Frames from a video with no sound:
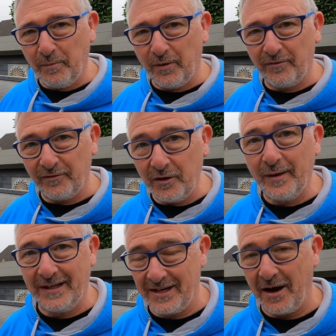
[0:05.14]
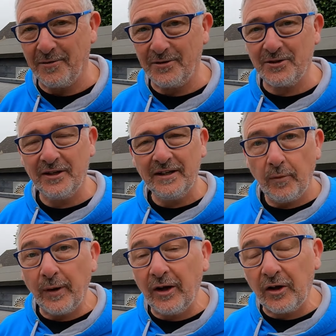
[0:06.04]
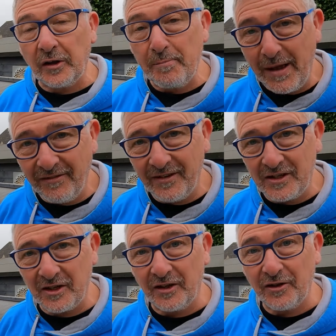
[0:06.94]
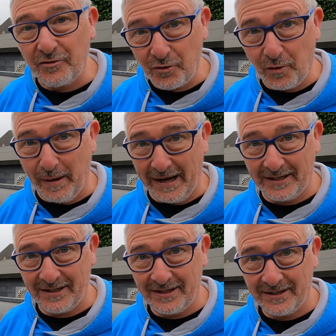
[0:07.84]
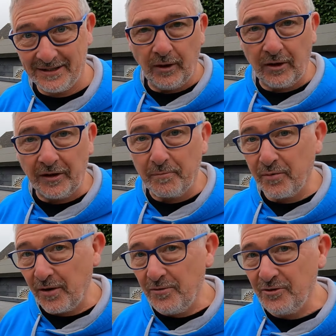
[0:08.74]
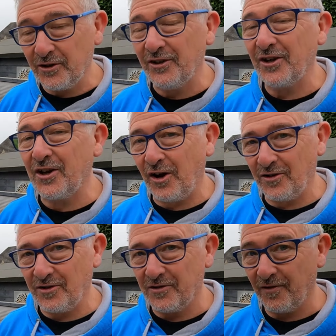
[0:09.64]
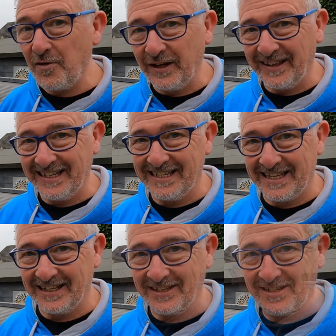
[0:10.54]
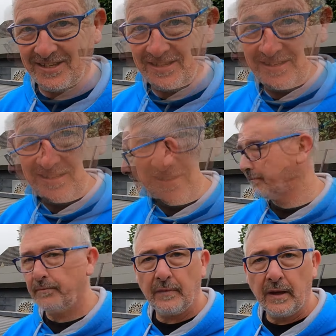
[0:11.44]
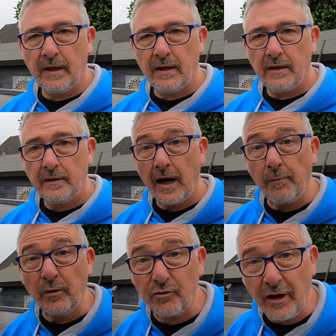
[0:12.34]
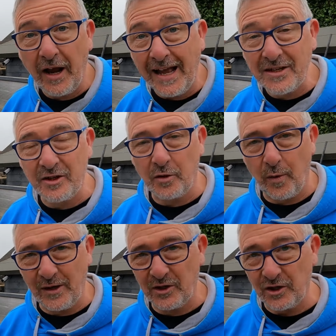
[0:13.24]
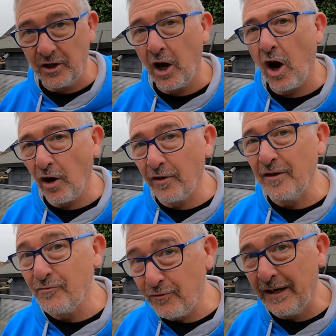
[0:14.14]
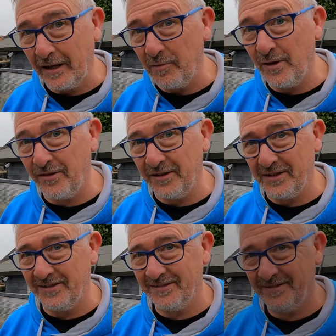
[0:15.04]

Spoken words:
pond viewing towers. We're going to look at the benefits and the drawbacks. We'll look at the pros and the cons of owning these things. And we'll try to answer the question, are they really worth it?